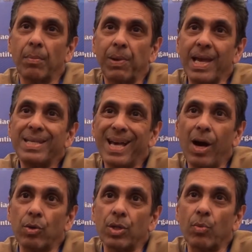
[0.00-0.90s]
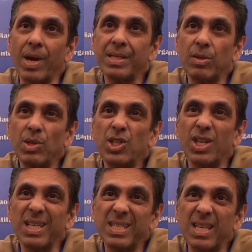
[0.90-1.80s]
plays out, ways in which
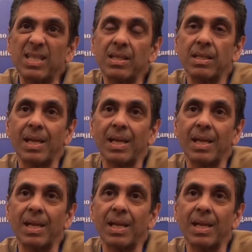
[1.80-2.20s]
it exists.